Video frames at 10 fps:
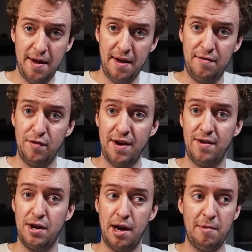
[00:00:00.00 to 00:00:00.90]
if you've never
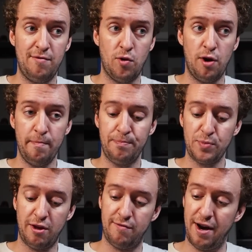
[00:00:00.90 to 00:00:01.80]
done it before.
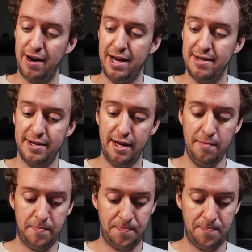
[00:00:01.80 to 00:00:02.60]
It's very easy.